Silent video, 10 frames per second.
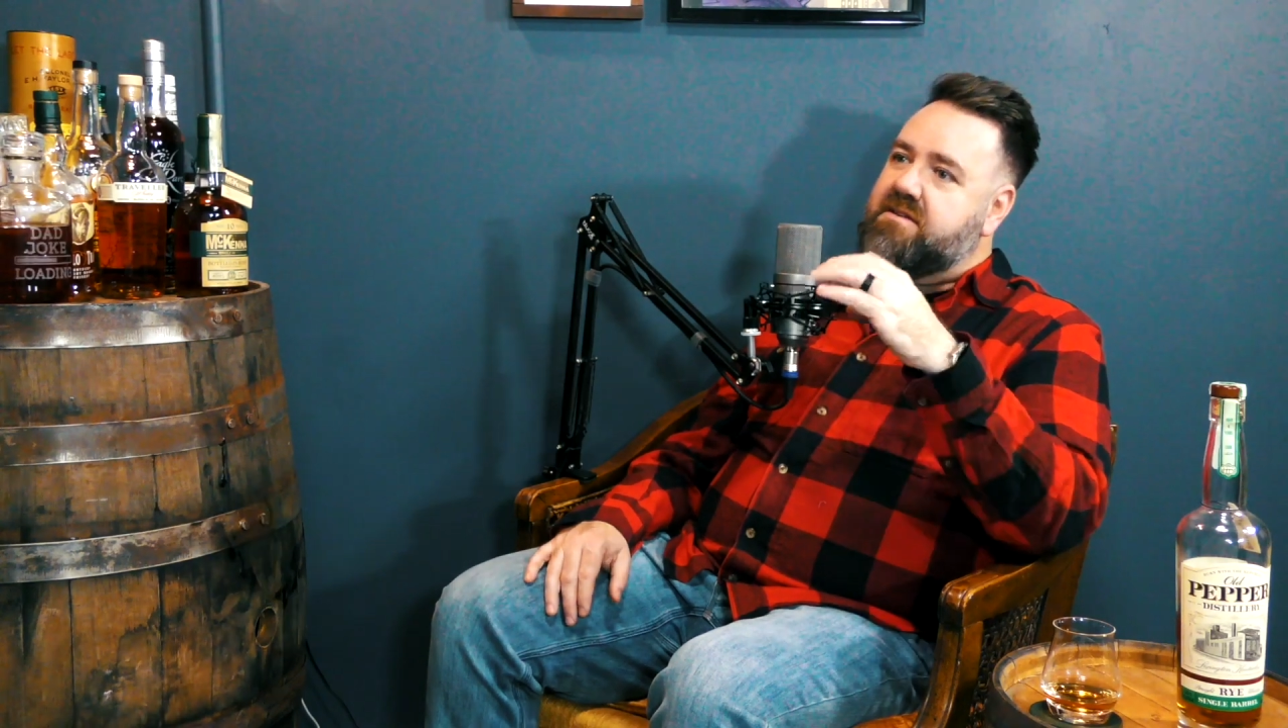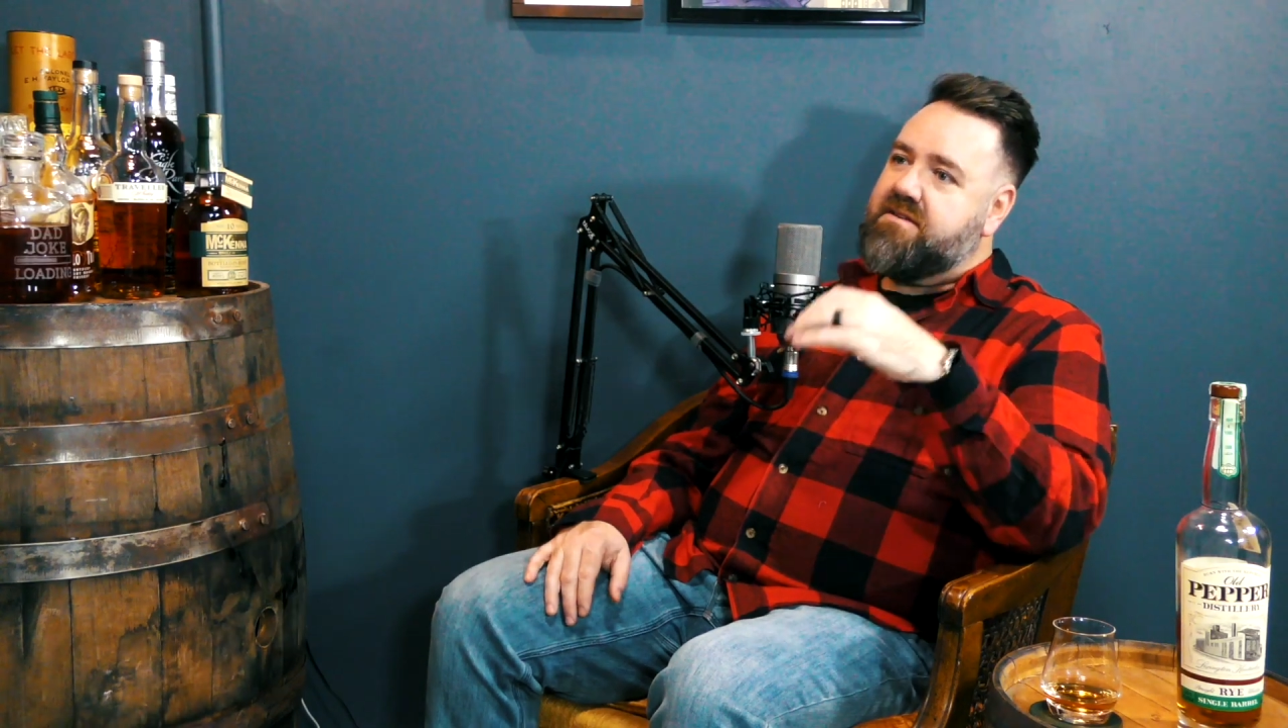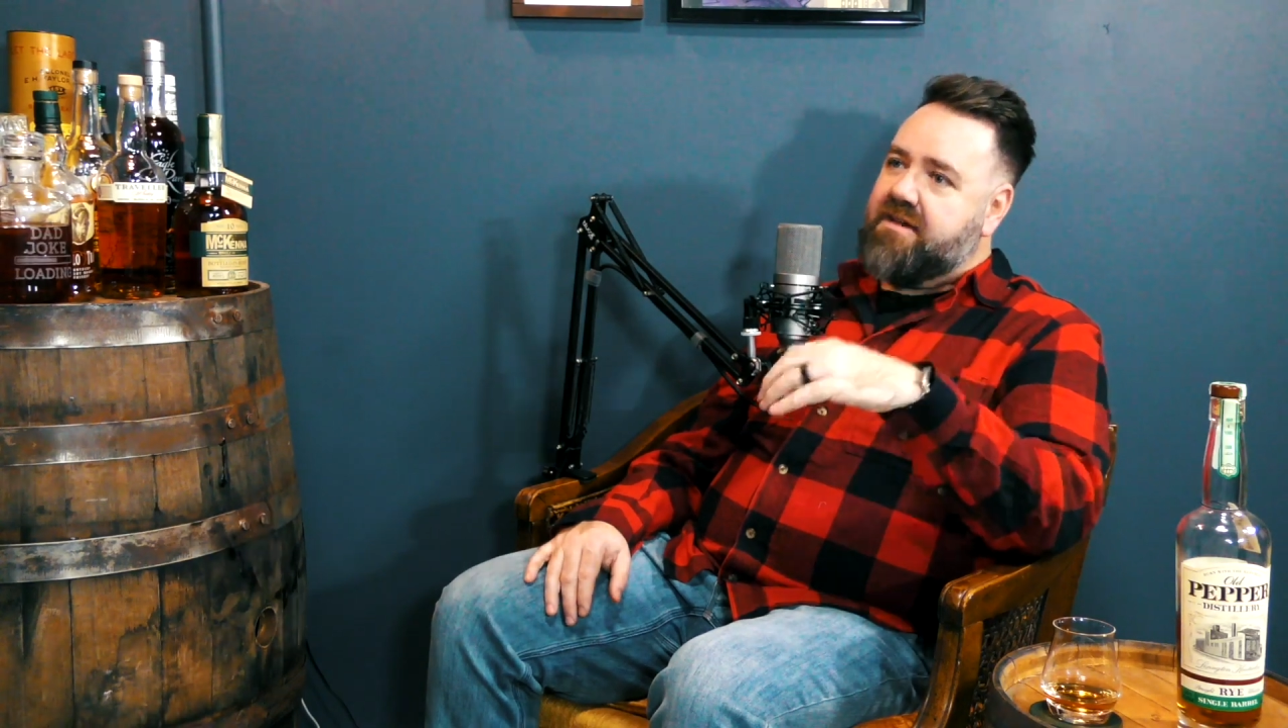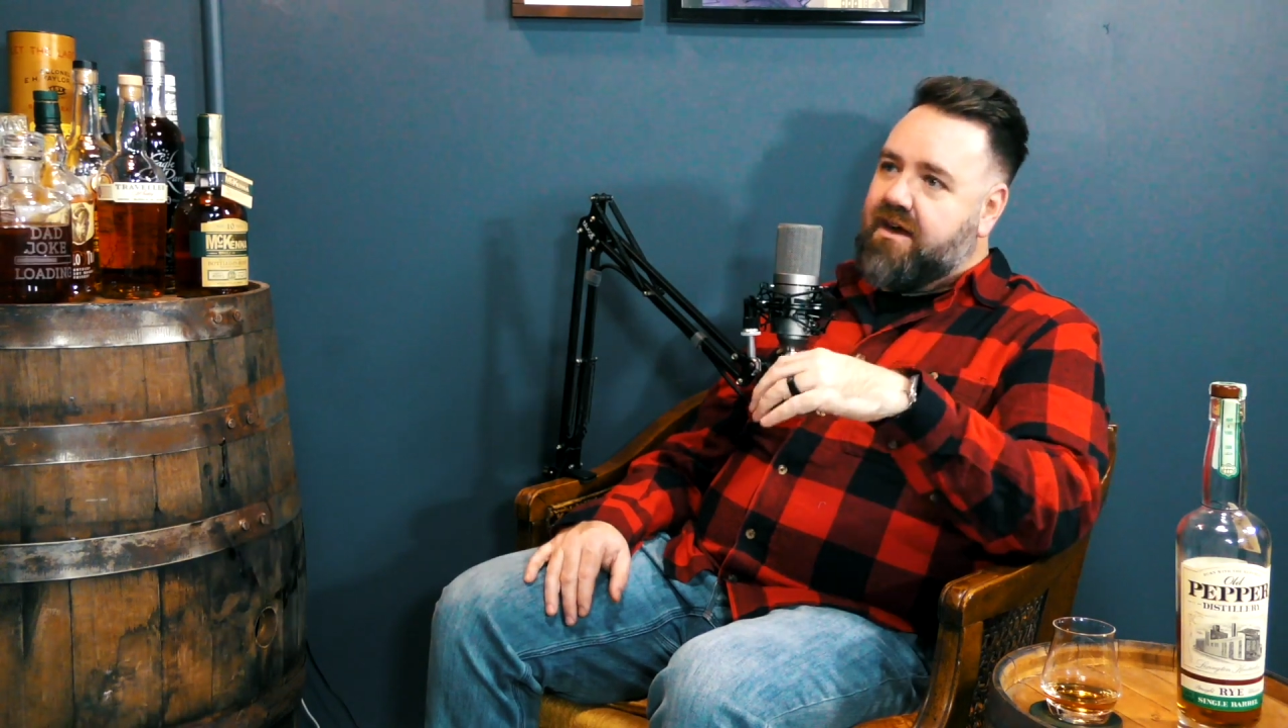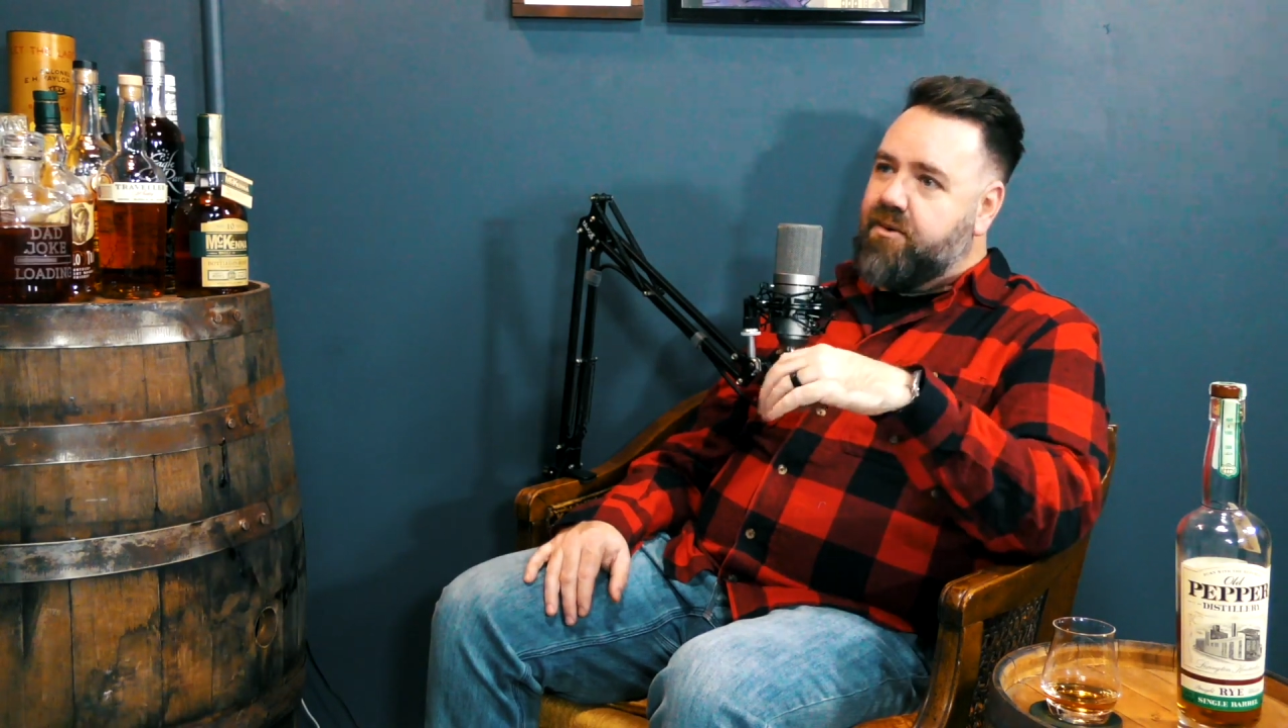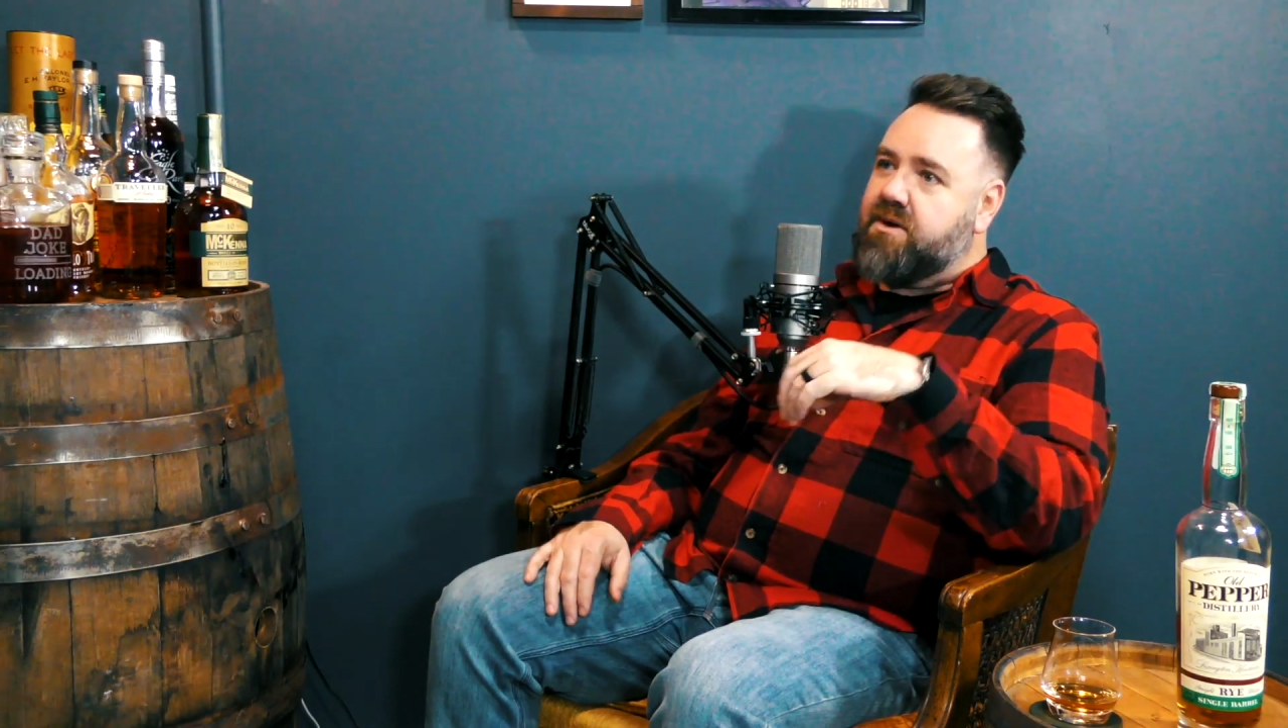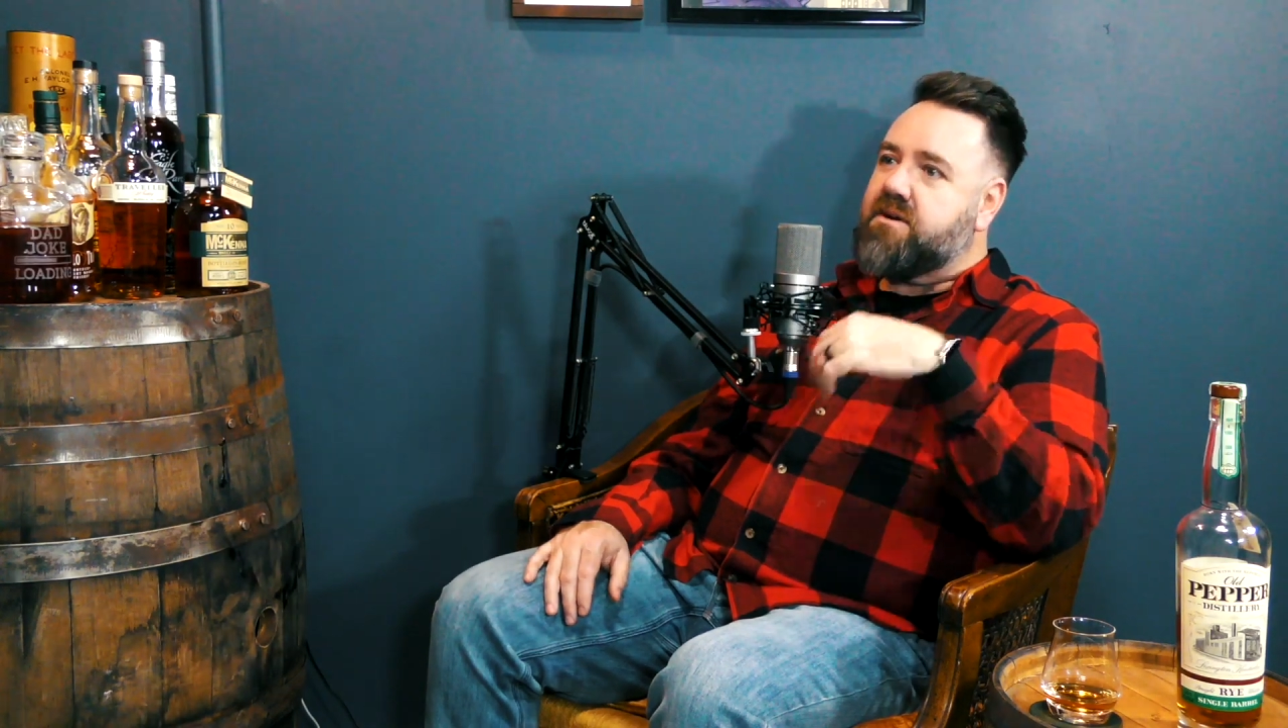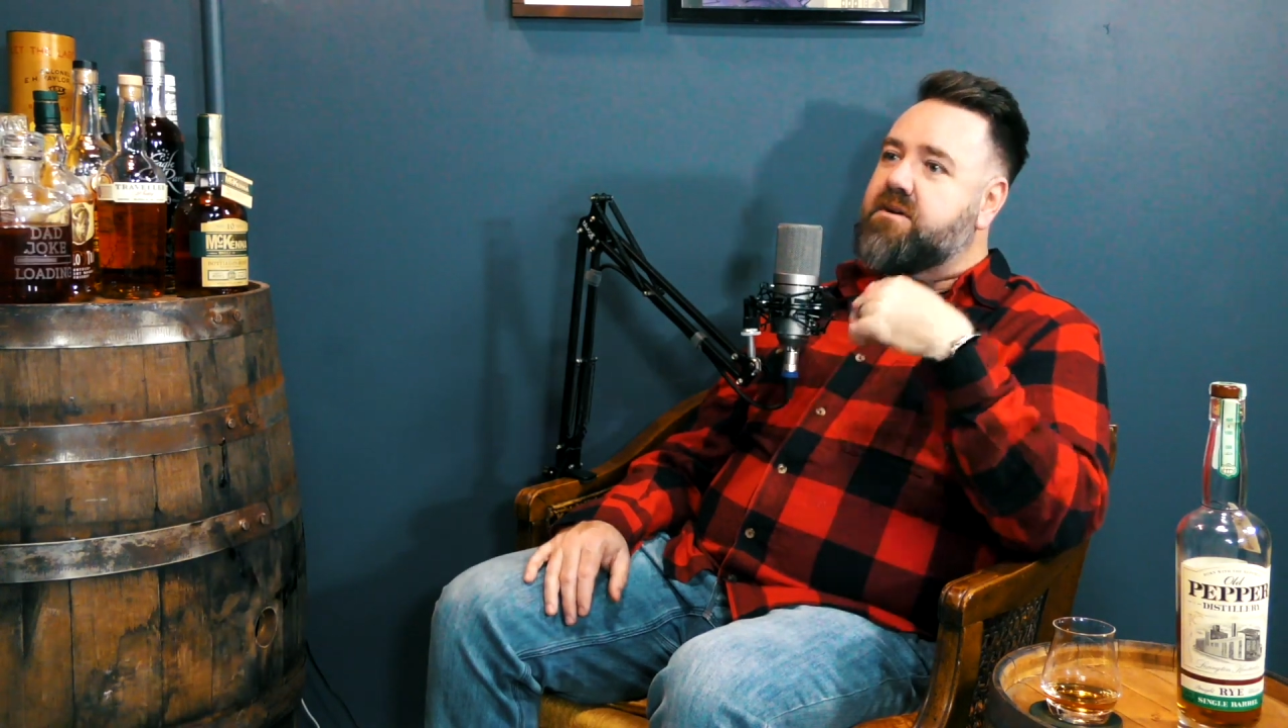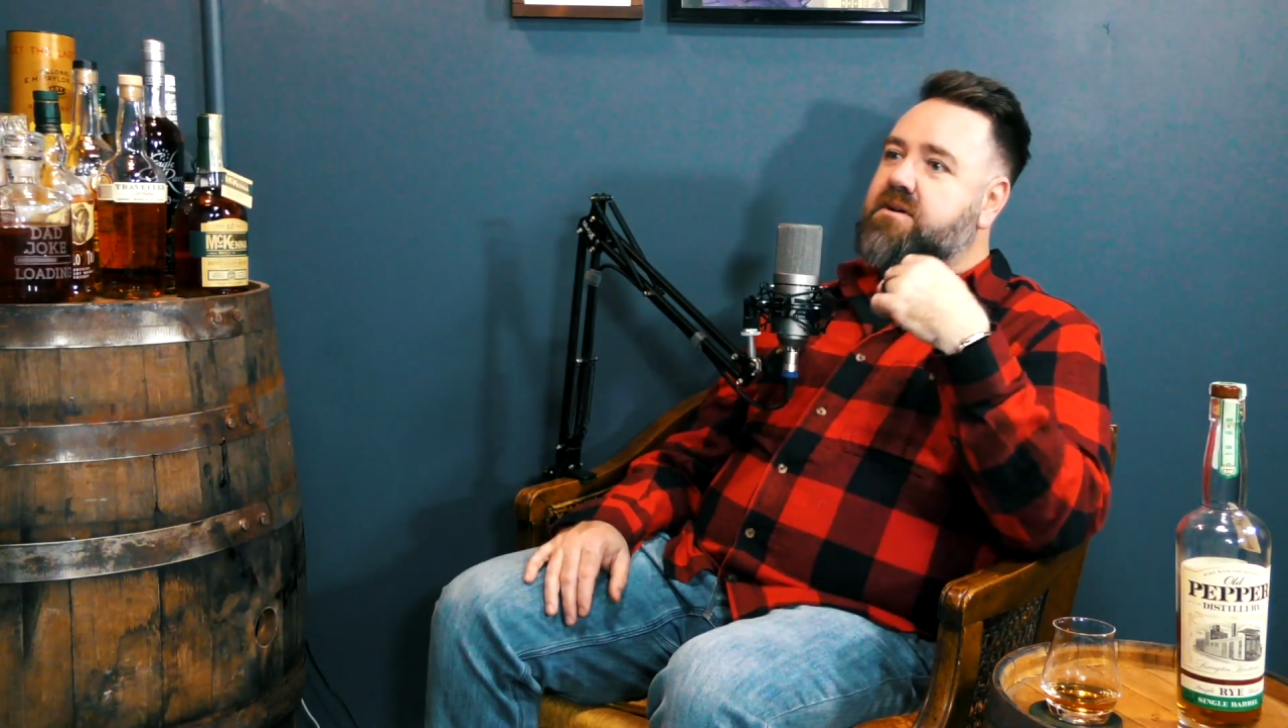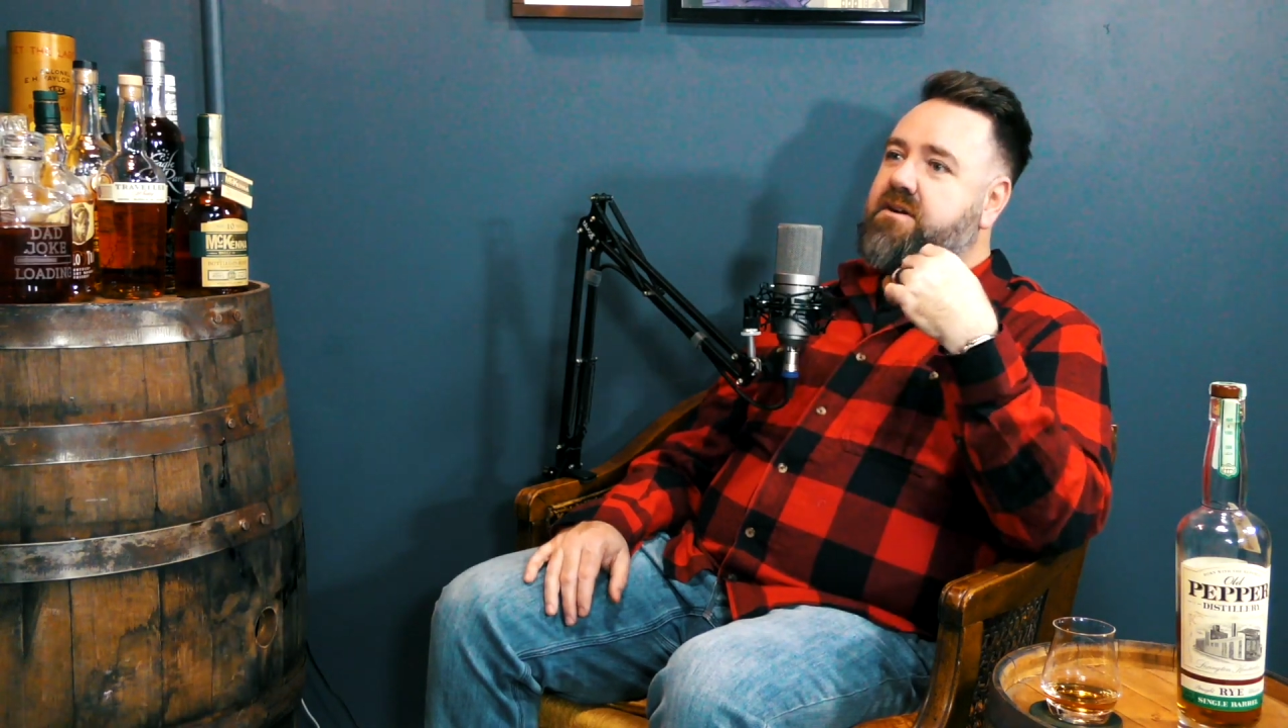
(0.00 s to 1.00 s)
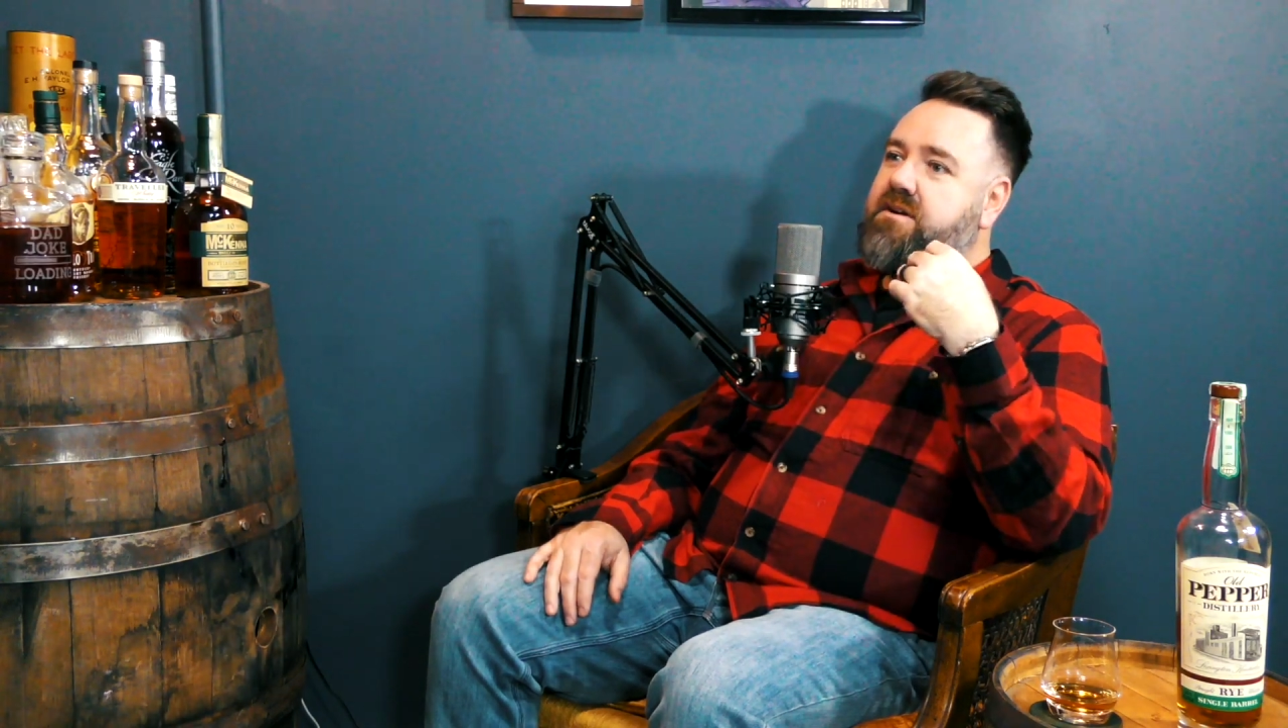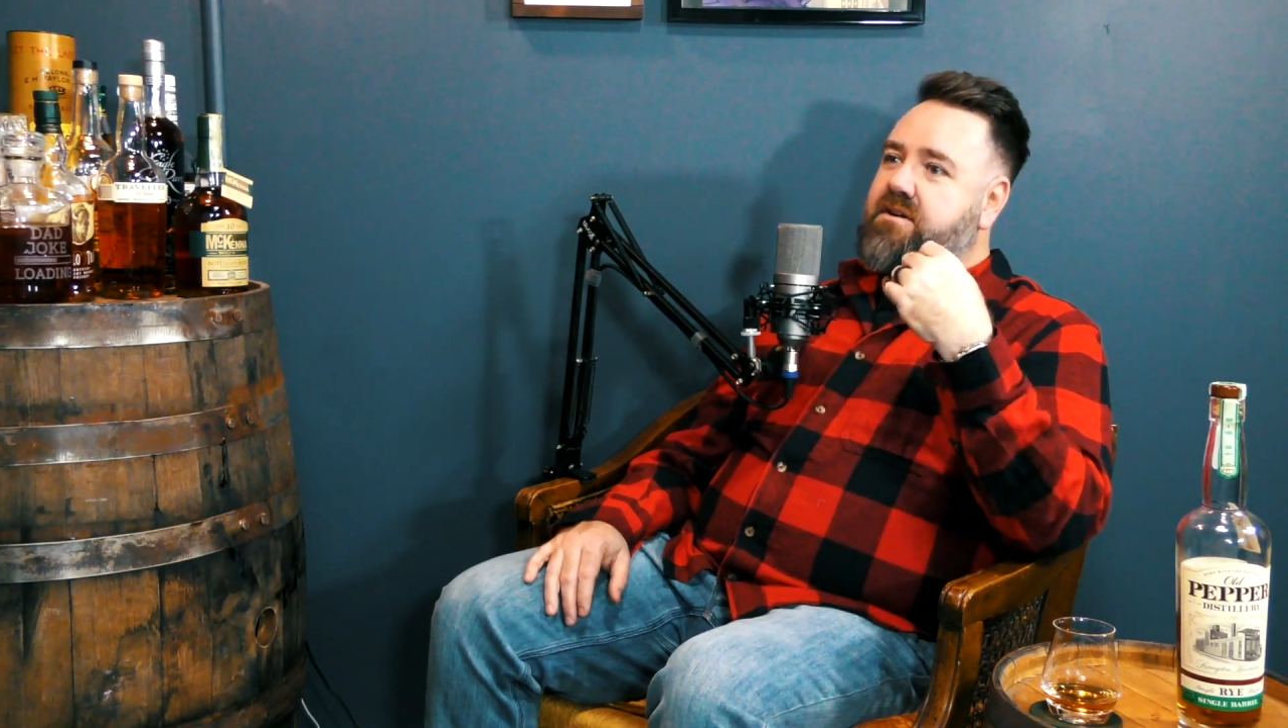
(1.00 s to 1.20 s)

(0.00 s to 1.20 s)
sour,